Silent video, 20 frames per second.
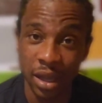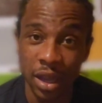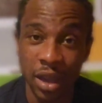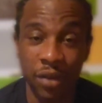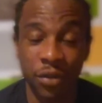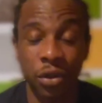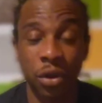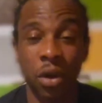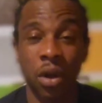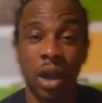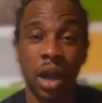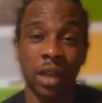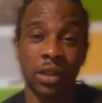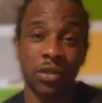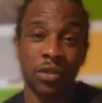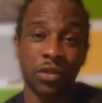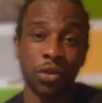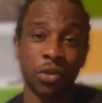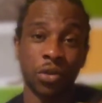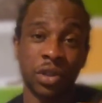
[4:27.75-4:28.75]
If you don't like
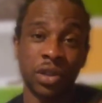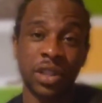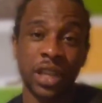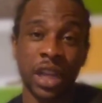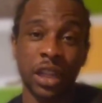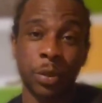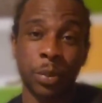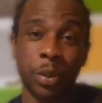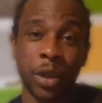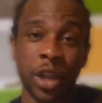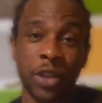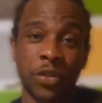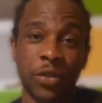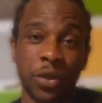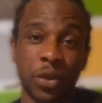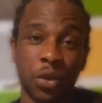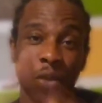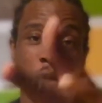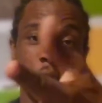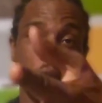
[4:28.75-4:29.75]
the truth, it's not the place for
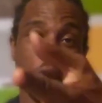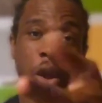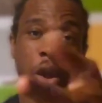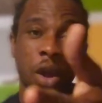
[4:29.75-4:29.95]
you.